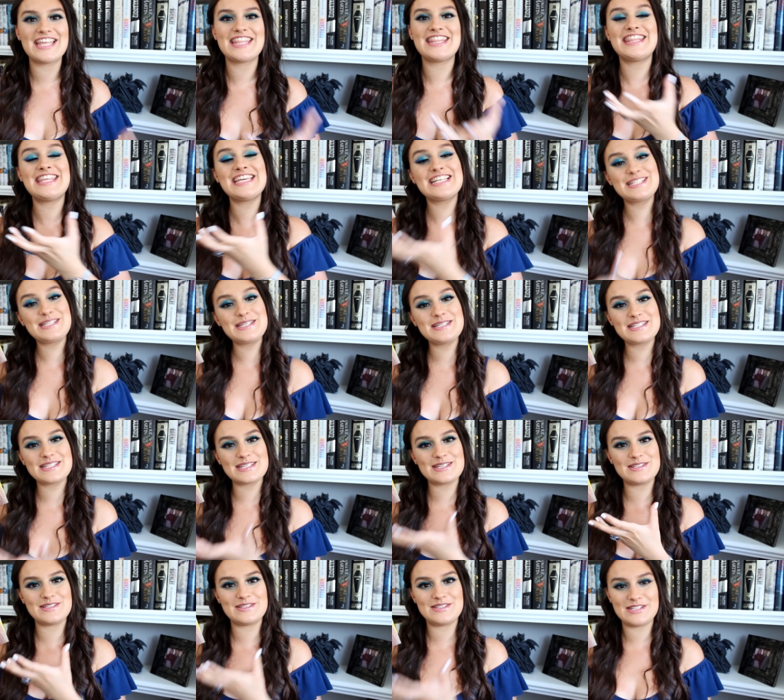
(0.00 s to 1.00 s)
and this is
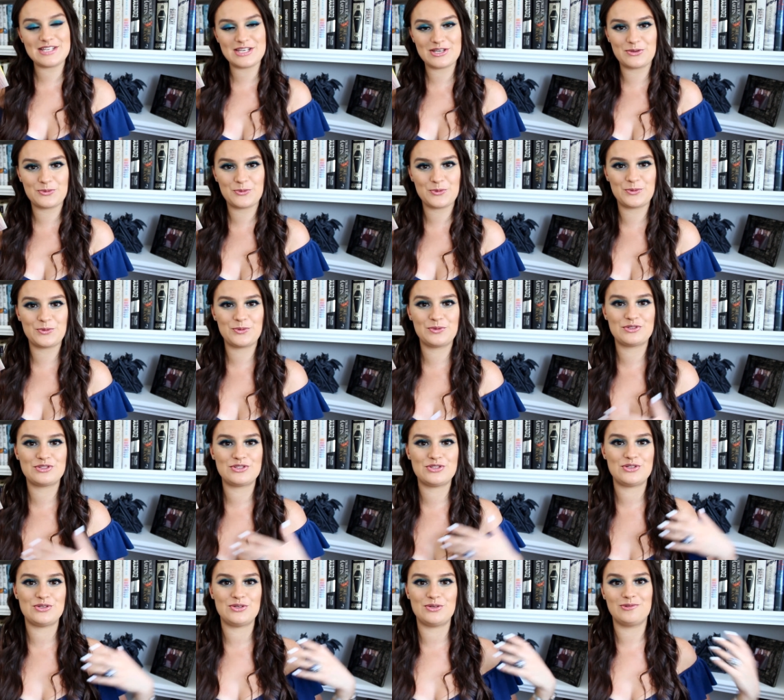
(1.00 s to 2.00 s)
a sequel
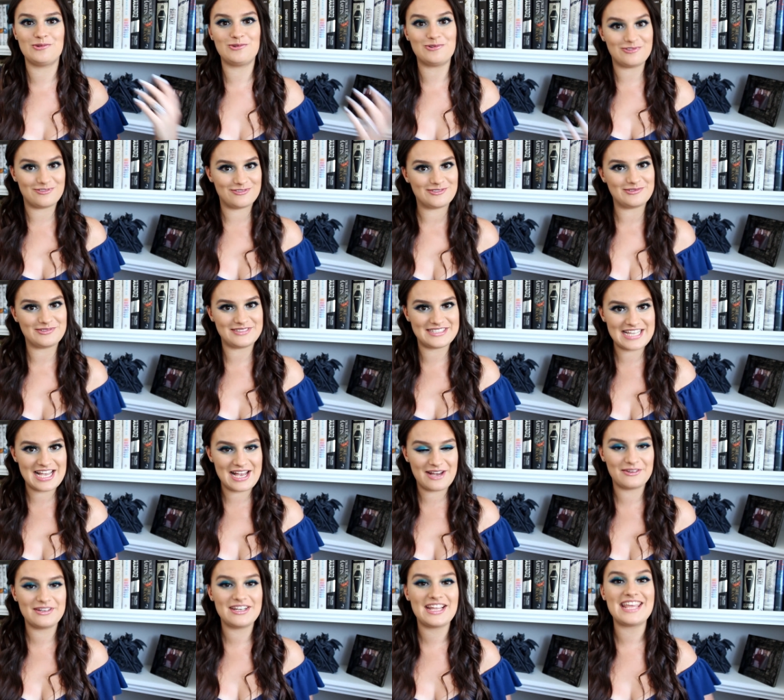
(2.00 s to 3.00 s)
to All Fall
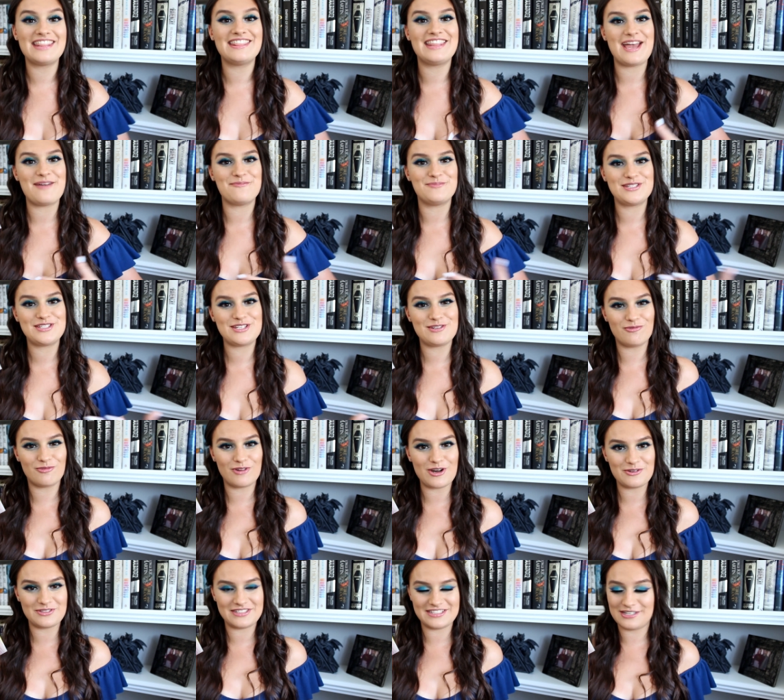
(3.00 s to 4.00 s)
Down in the Embassy
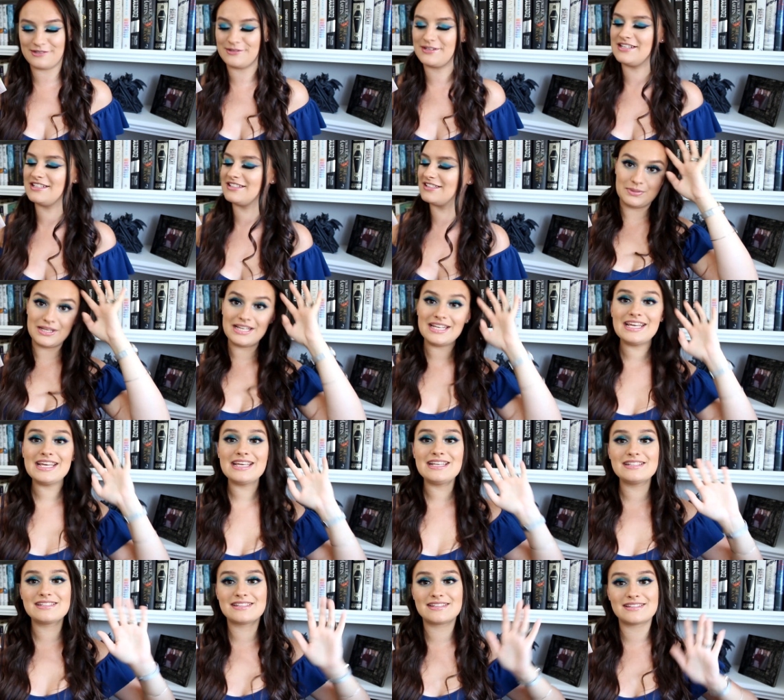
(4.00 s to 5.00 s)
Row series.
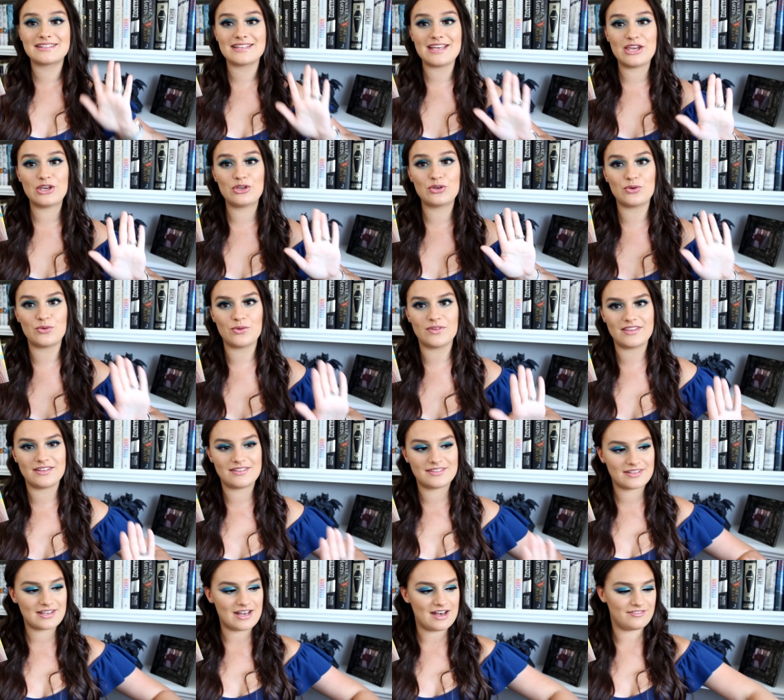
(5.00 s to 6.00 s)
Please ignore
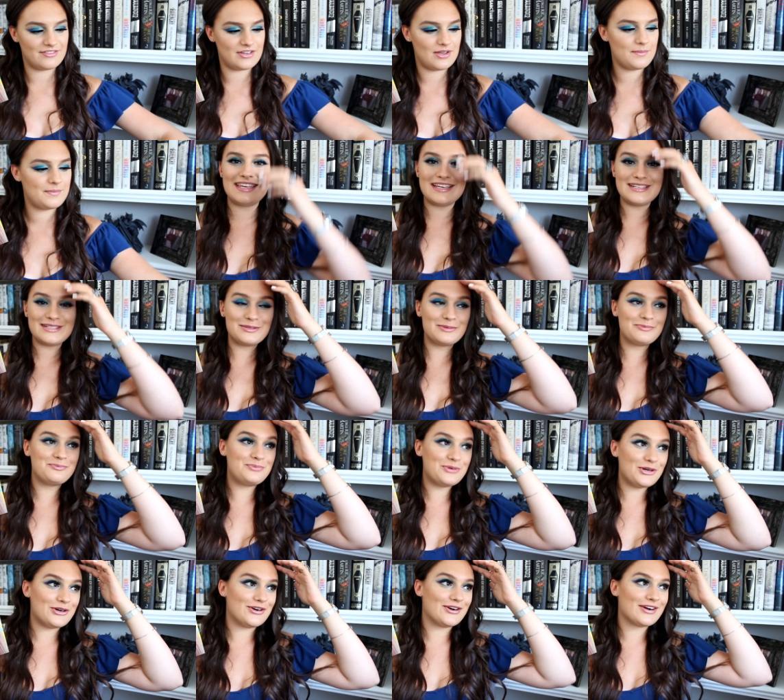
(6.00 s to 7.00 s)
this cover. This
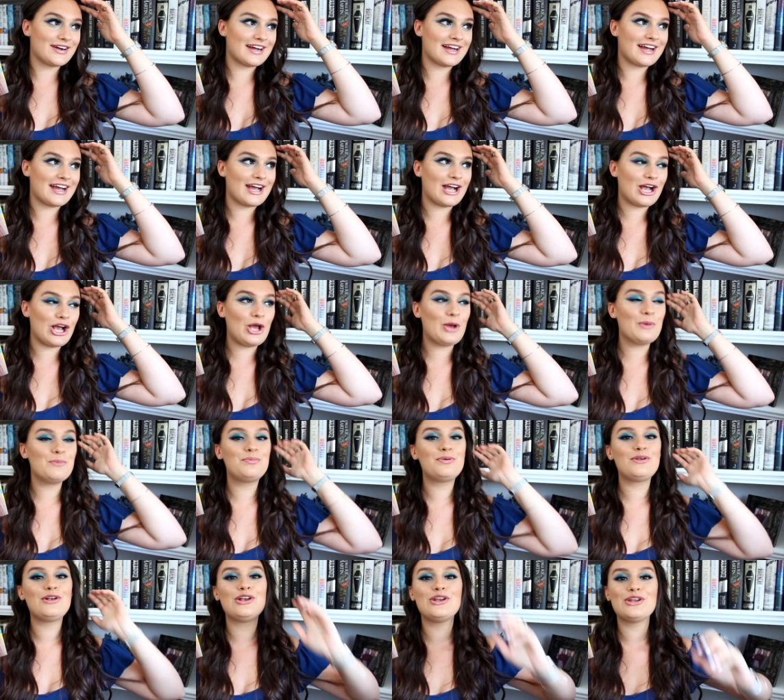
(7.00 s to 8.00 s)
book
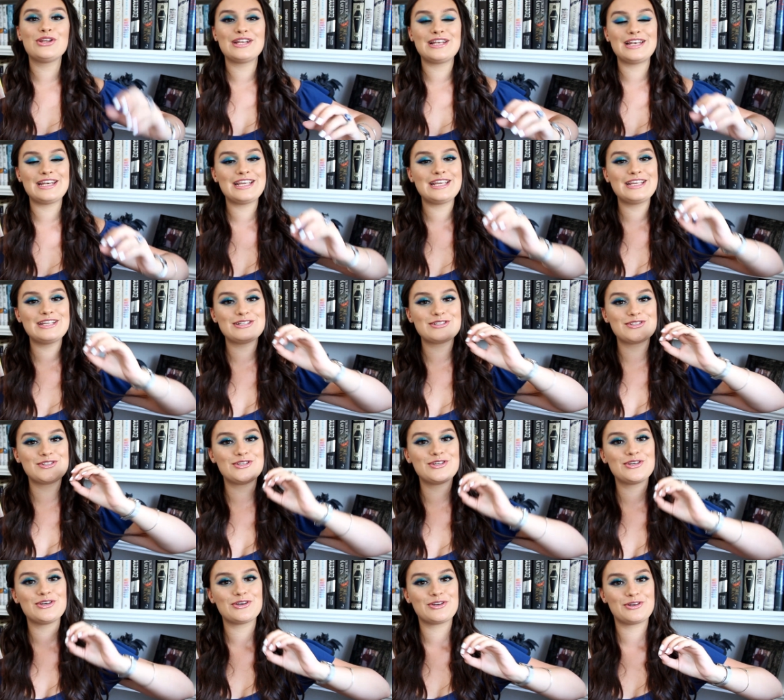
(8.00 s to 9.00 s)
completely
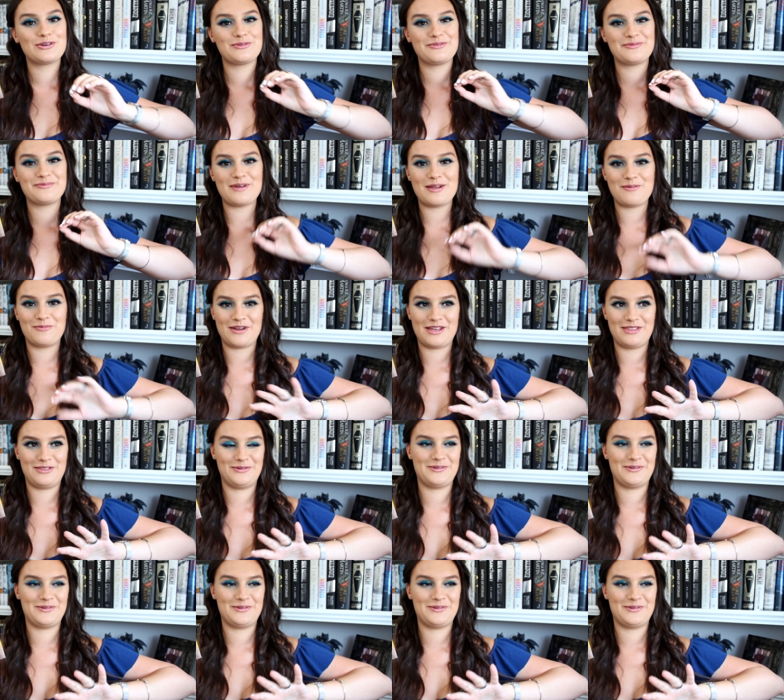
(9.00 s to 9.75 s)
took my breath